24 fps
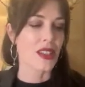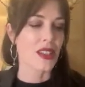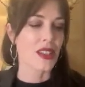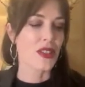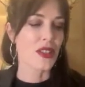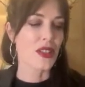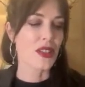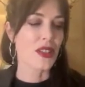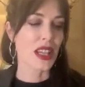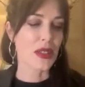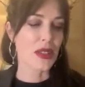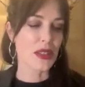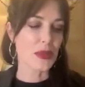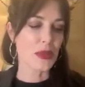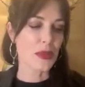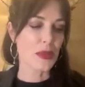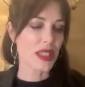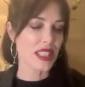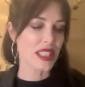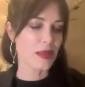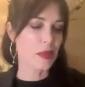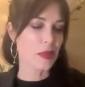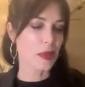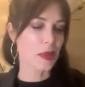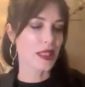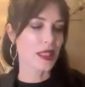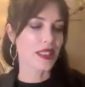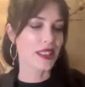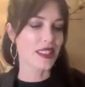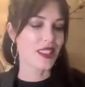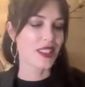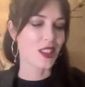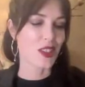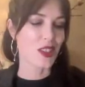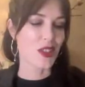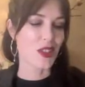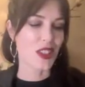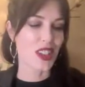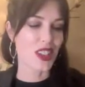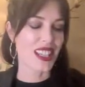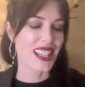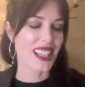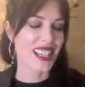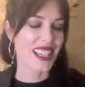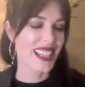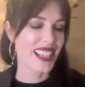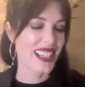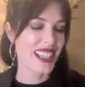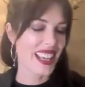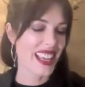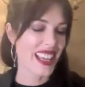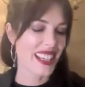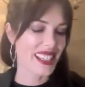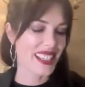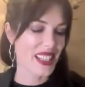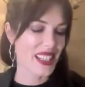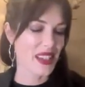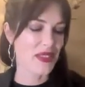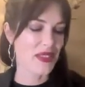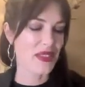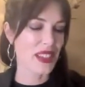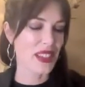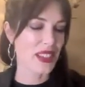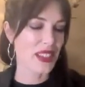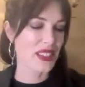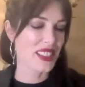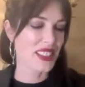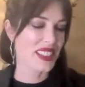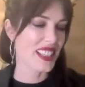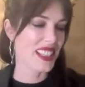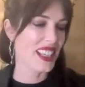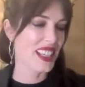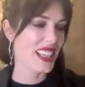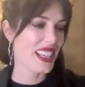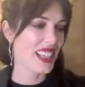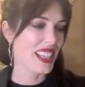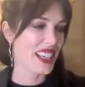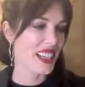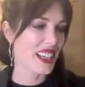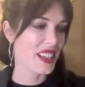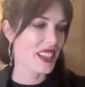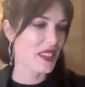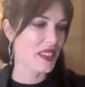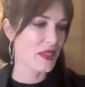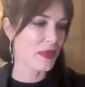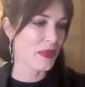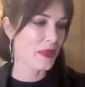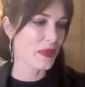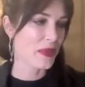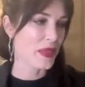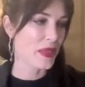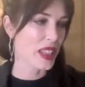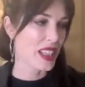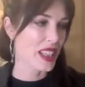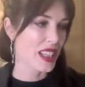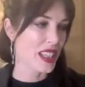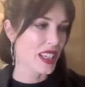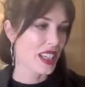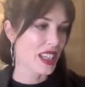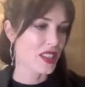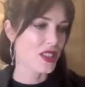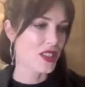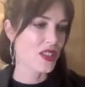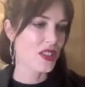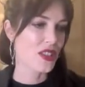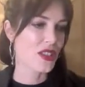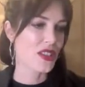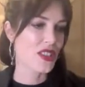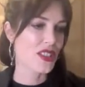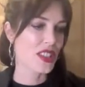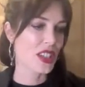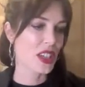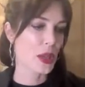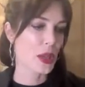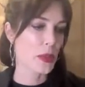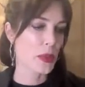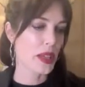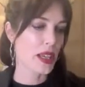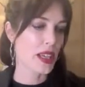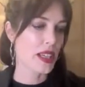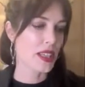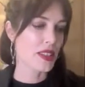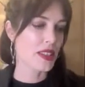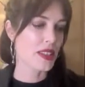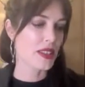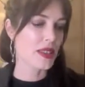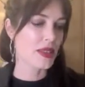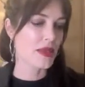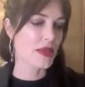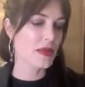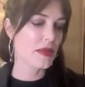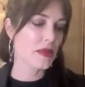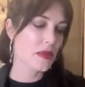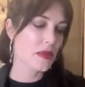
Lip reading: So that was my experience in Australia. In Canada, I found that they understood CRPS